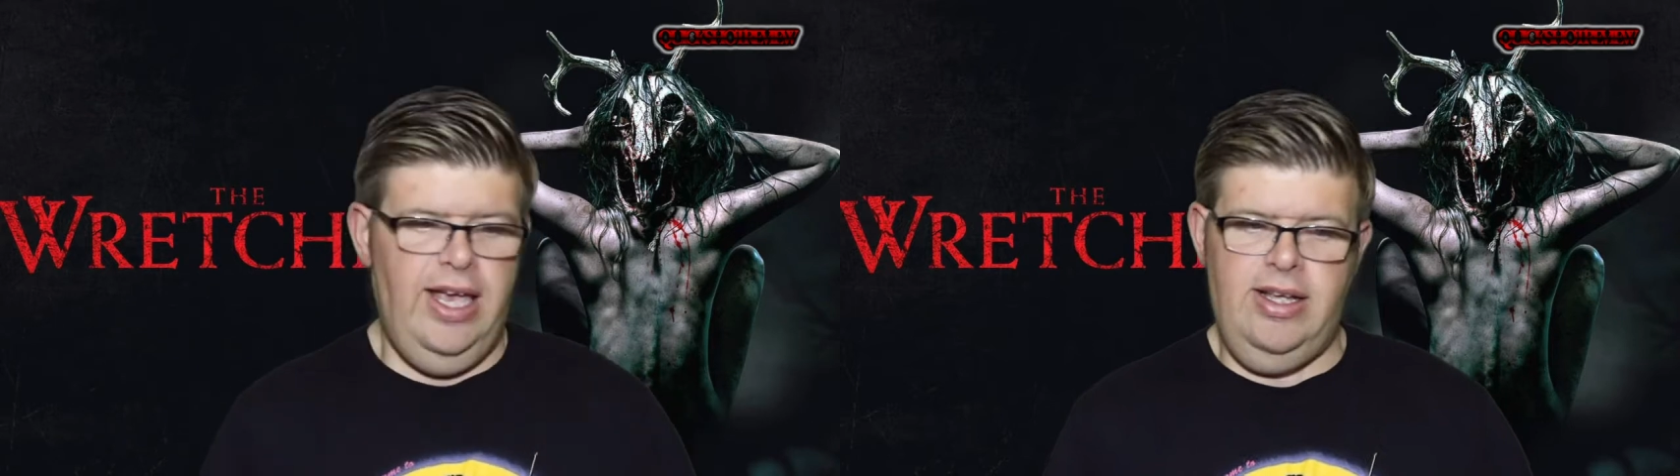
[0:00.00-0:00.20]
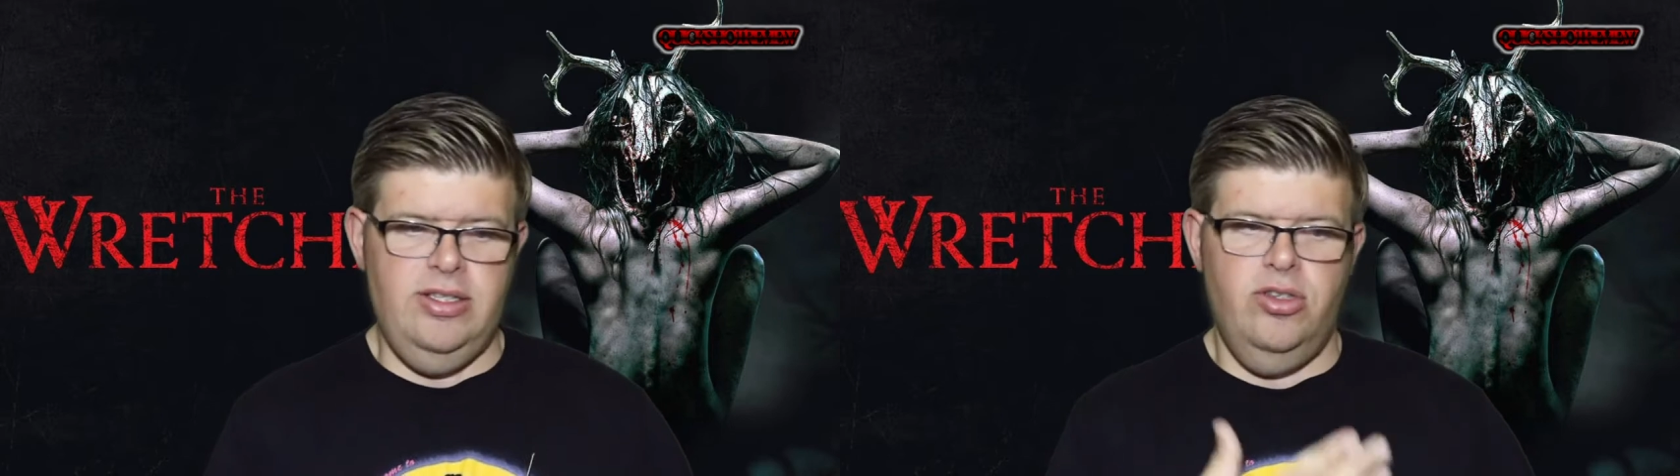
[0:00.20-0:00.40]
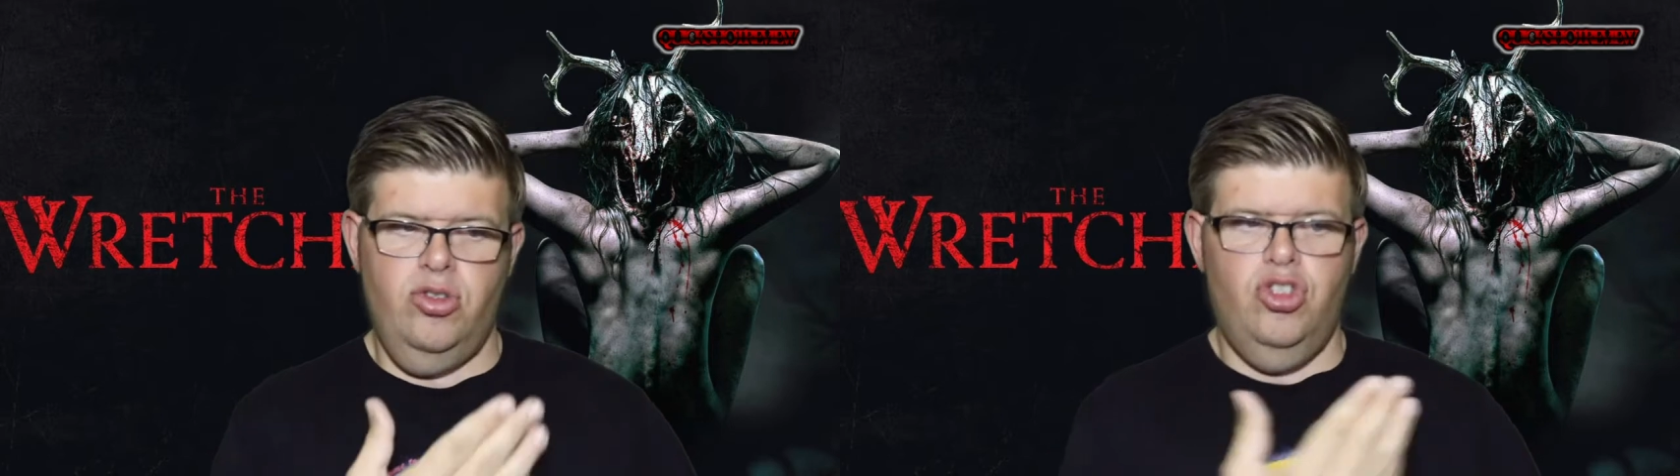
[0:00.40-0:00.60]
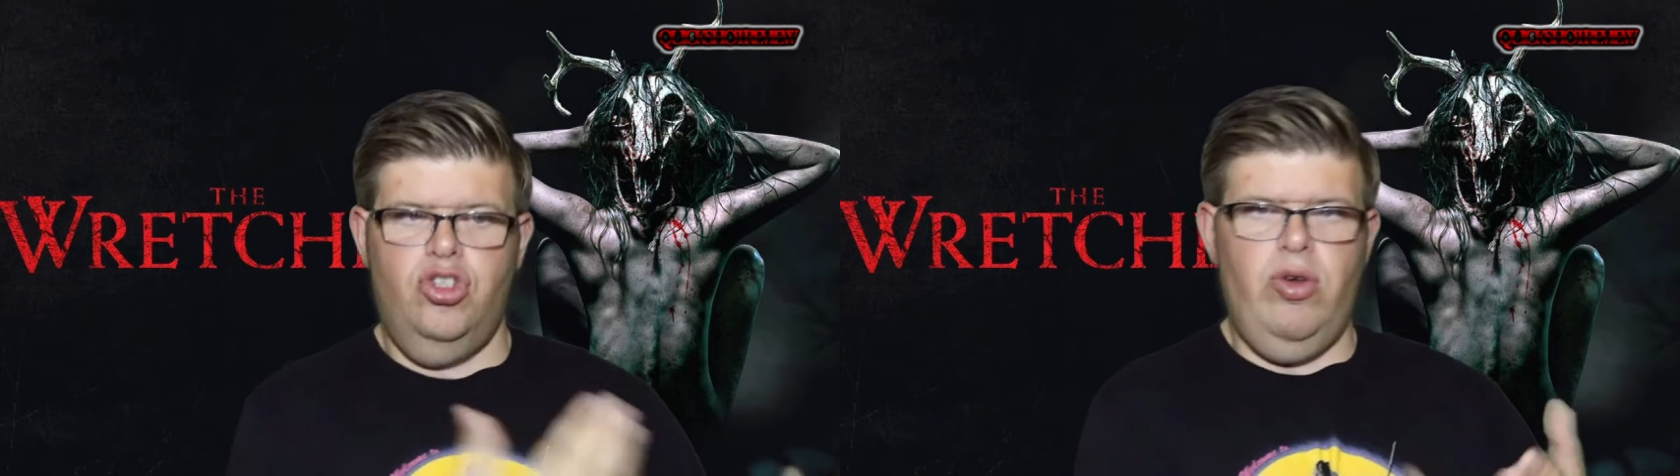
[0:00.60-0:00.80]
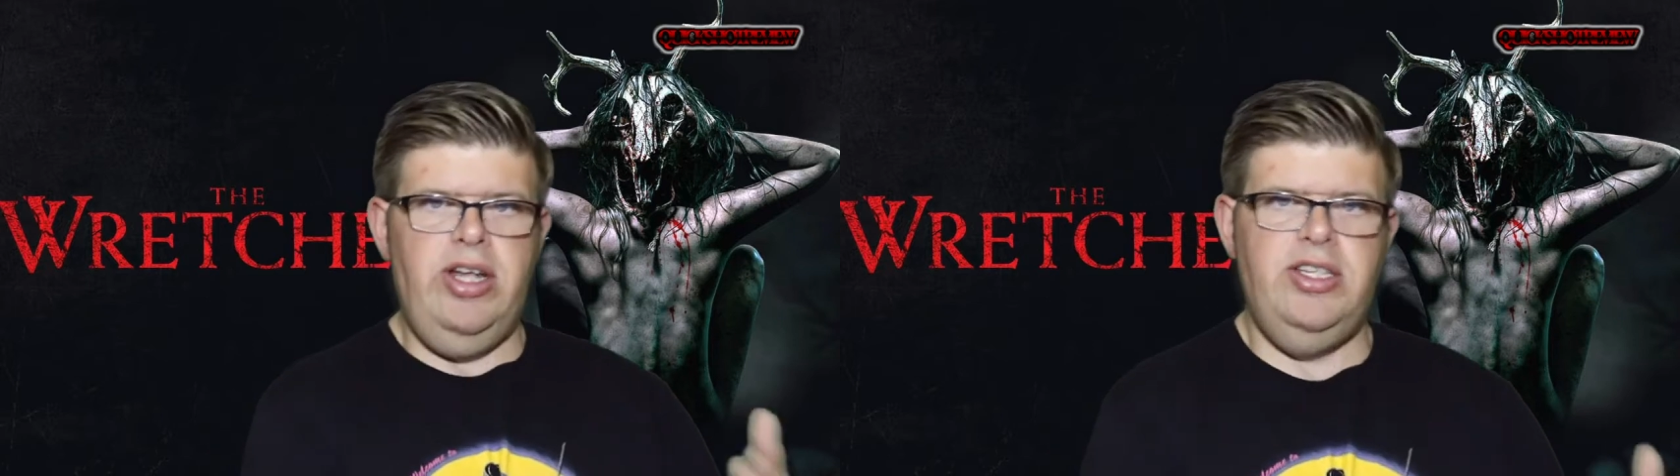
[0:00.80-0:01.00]
It's
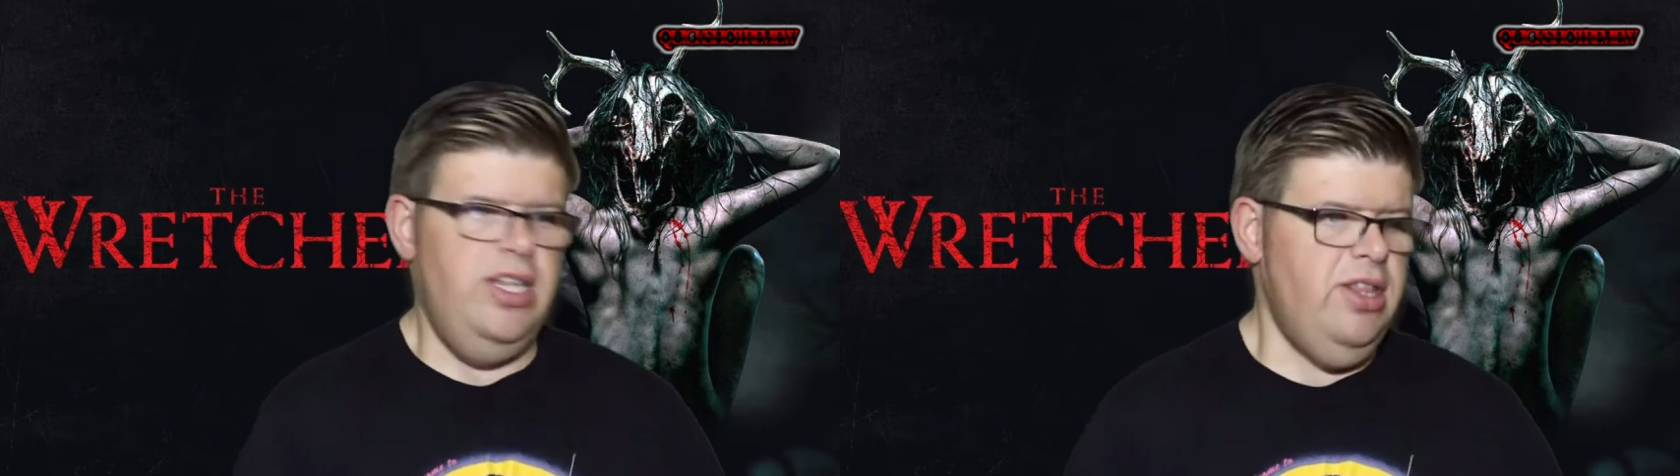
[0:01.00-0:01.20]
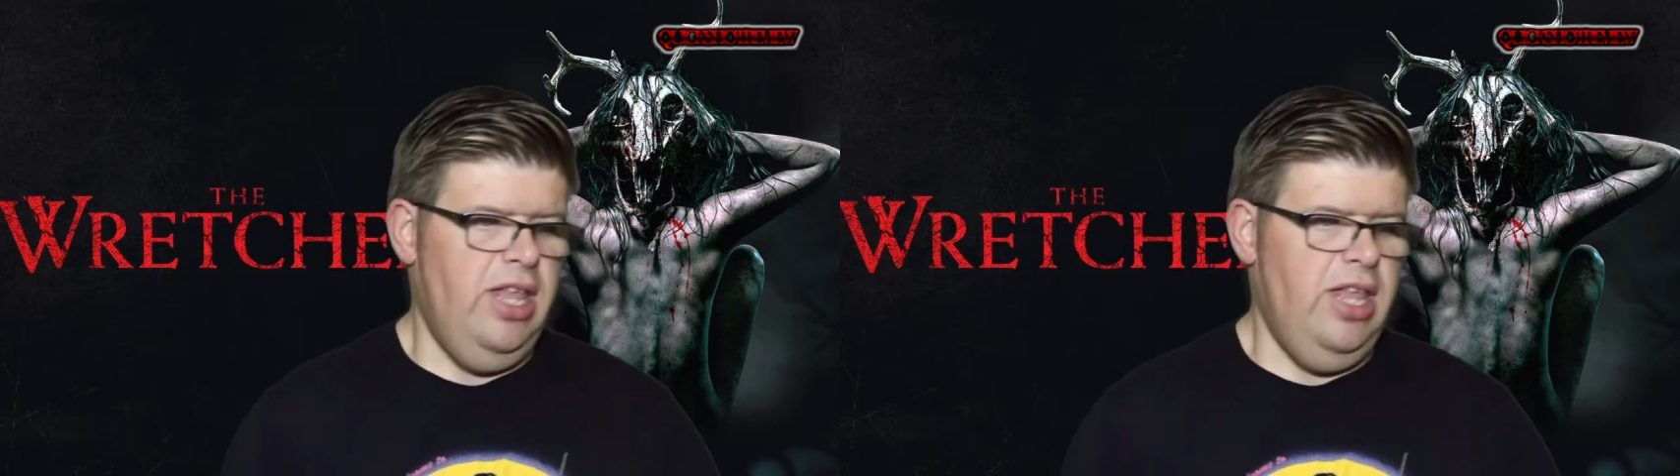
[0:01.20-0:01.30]
straight in